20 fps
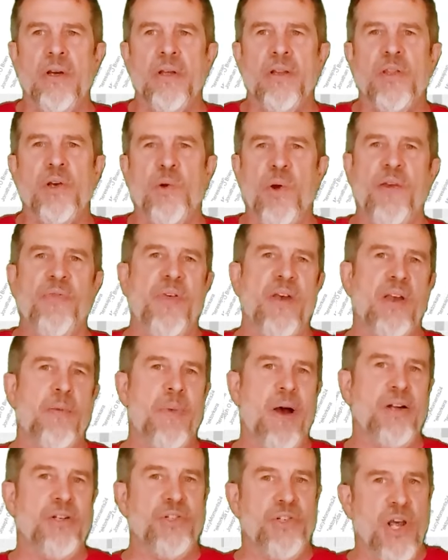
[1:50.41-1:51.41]
The great thing
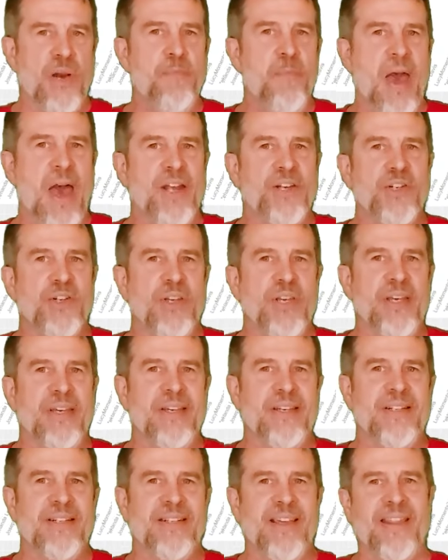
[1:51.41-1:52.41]
about GEDmatch
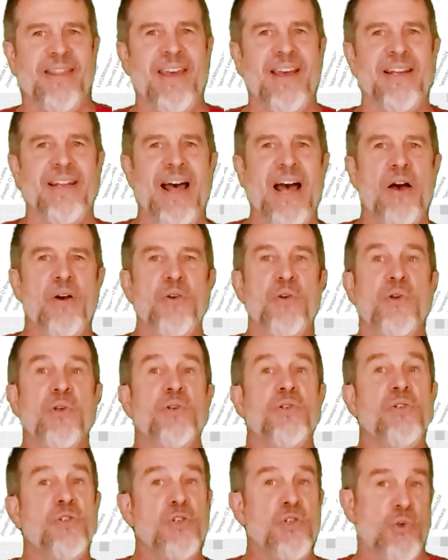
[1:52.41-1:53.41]
is that they allow you to
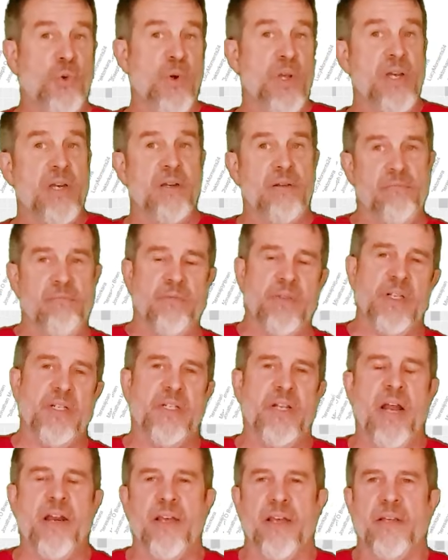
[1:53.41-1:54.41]
tweak the
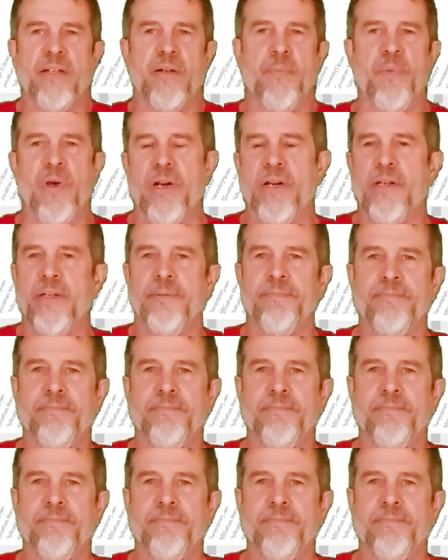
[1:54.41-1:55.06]
settings a bit.